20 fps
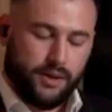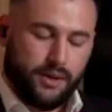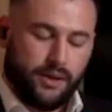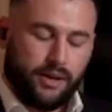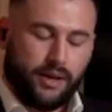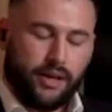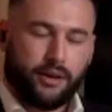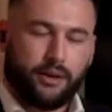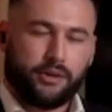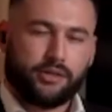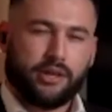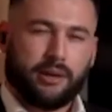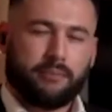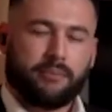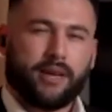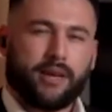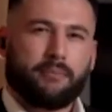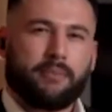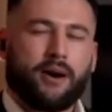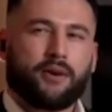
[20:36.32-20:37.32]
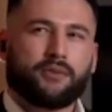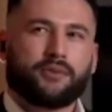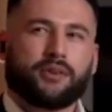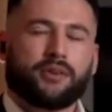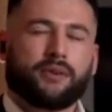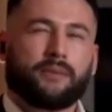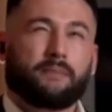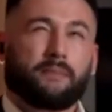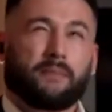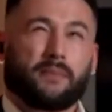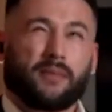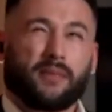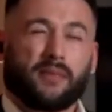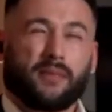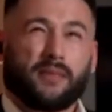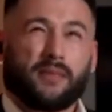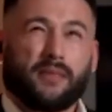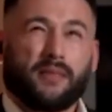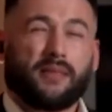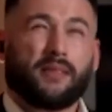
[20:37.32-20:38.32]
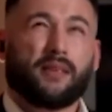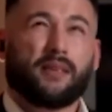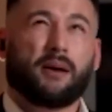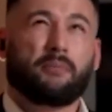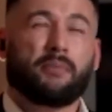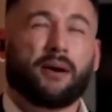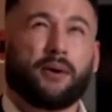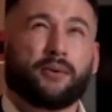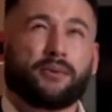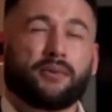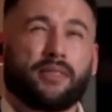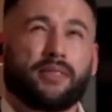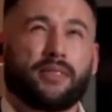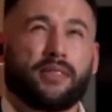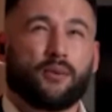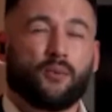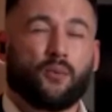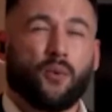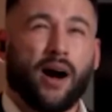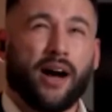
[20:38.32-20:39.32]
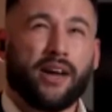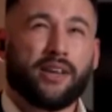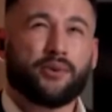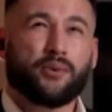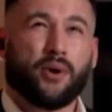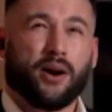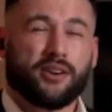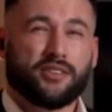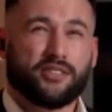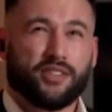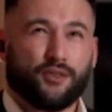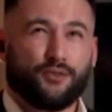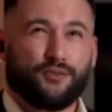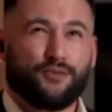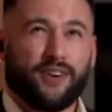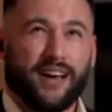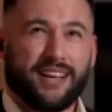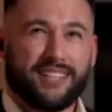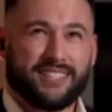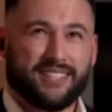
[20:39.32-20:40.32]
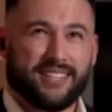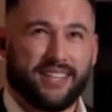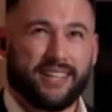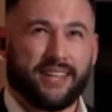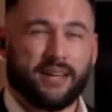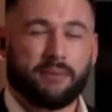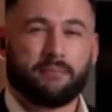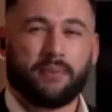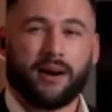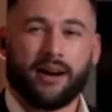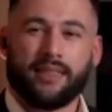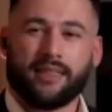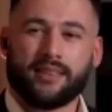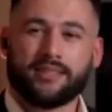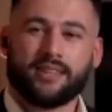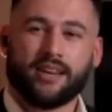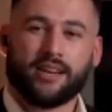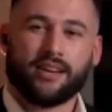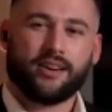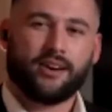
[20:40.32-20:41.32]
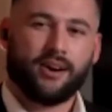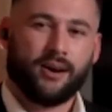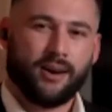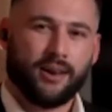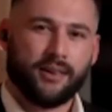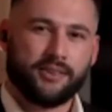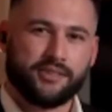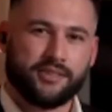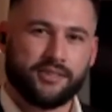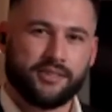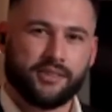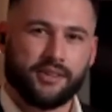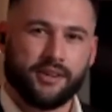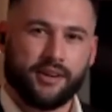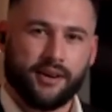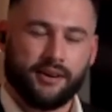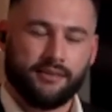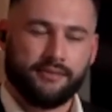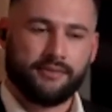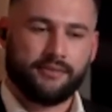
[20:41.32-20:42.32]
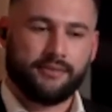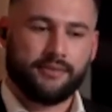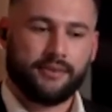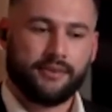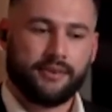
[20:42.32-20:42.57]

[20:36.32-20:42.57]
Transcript: Can you tell me about why you are so fascinated by the psychology of